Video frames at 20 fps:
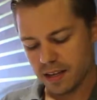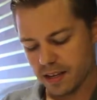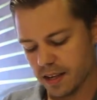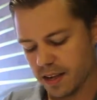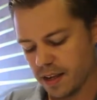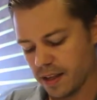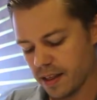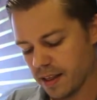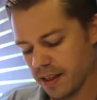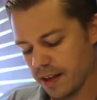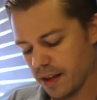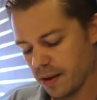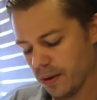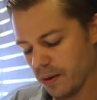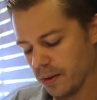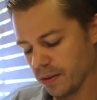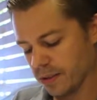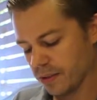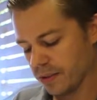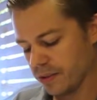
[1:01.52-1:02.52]
And
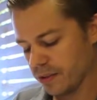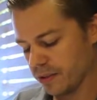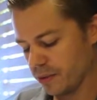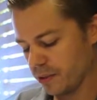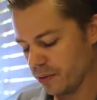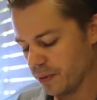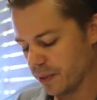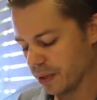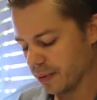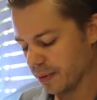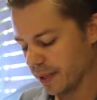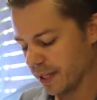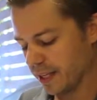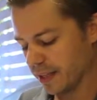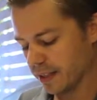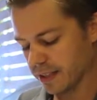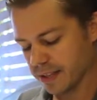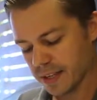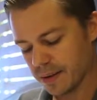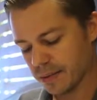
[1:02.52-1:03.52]
those are the 2
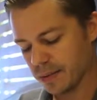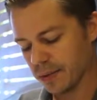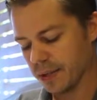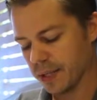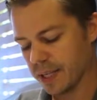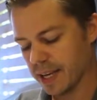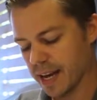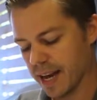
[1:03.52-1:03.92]
ingredients that really